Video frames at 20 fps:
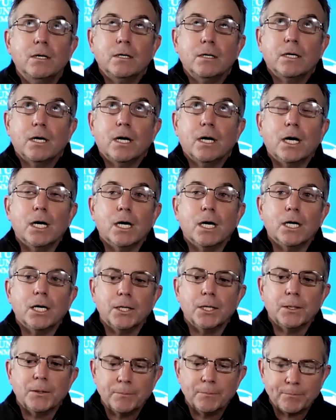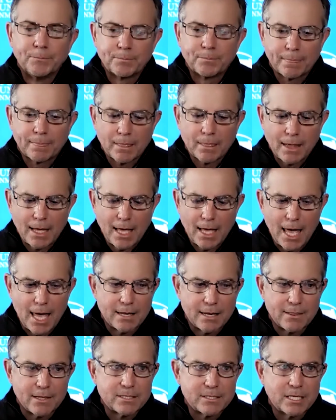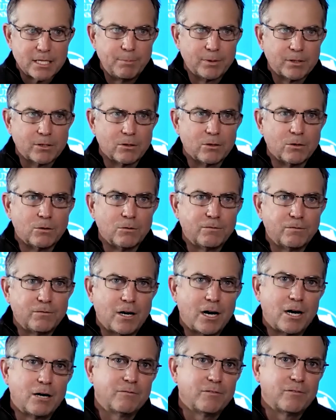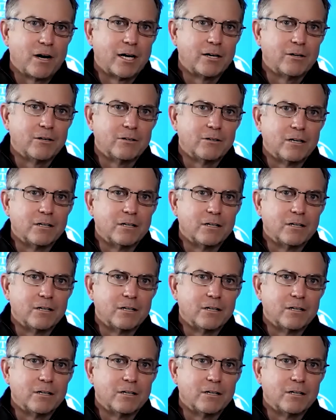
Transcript: and the typical firefighter